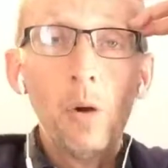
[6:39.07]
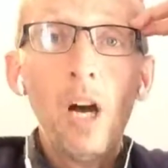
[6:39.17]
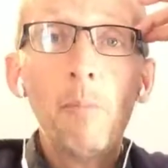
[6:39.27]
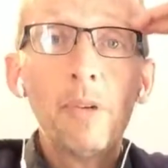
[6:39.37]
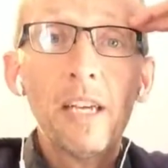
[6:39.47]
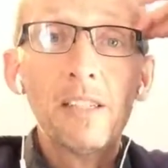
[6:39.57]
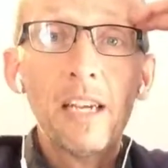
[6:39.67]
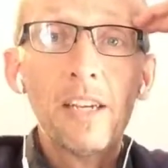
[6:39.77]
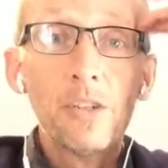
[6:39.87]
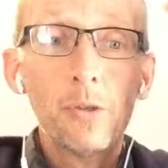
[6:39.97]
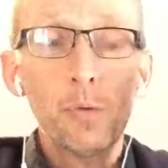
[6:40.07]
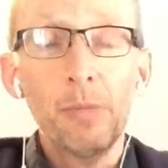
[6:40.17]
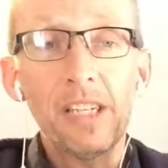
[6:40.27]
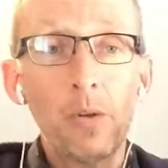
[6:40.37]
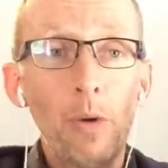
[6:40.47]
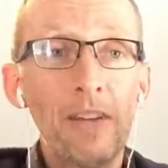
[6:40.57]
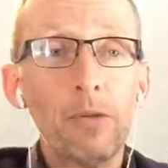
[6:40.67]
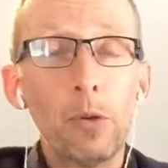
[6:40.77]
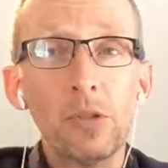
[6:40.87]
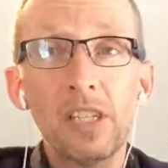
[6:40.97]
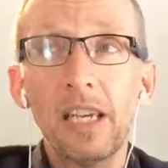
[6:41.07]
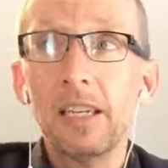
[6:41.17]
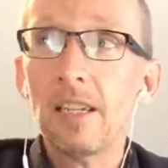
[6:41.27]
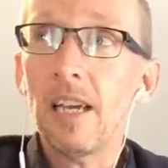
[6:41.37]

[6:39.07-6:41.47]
up as you begin to rank for those things,